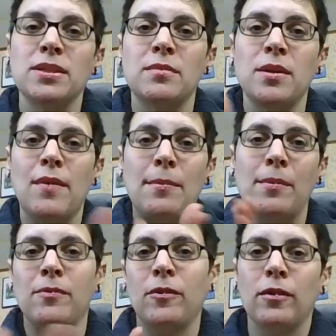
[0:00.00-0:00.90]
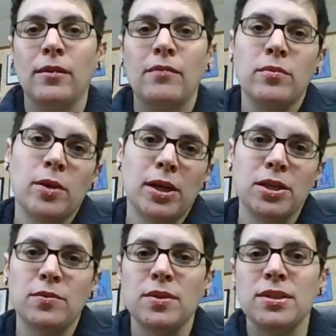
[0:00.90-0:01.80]
It's going to be a wrap-up for every book I
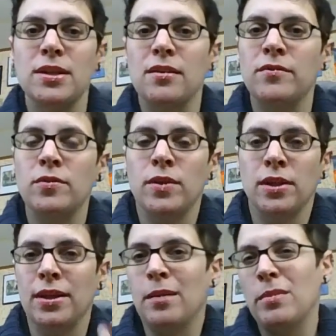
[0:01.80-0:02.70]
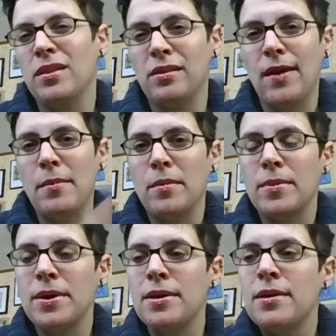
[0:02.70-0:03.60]
do, instead of doing like a monthly wrap-up.